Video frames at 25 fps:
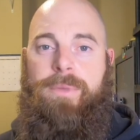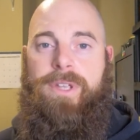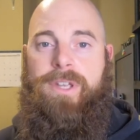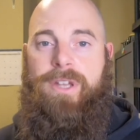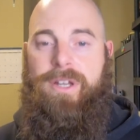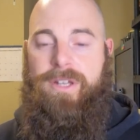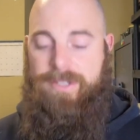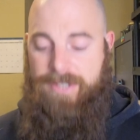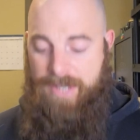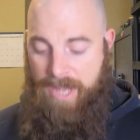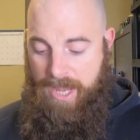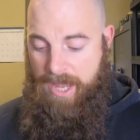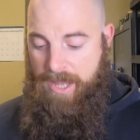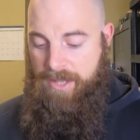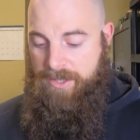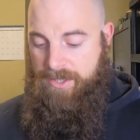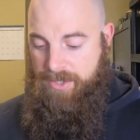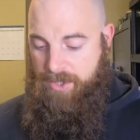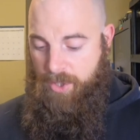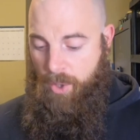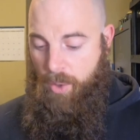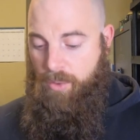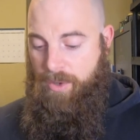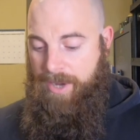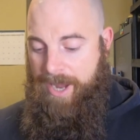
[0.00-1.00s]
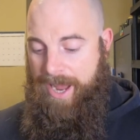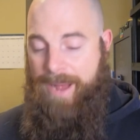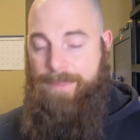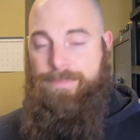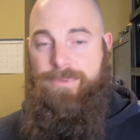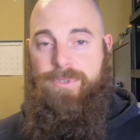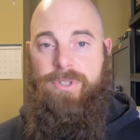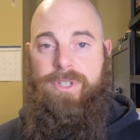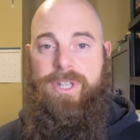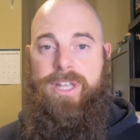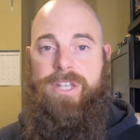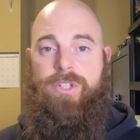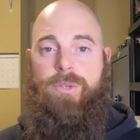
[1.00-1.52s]
because the sole
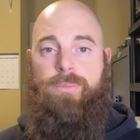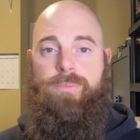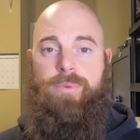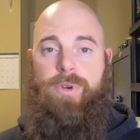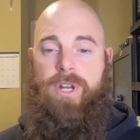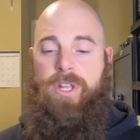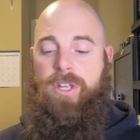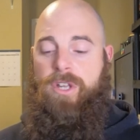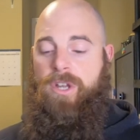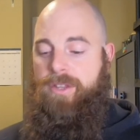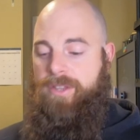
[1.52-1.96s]
comps on these are pretty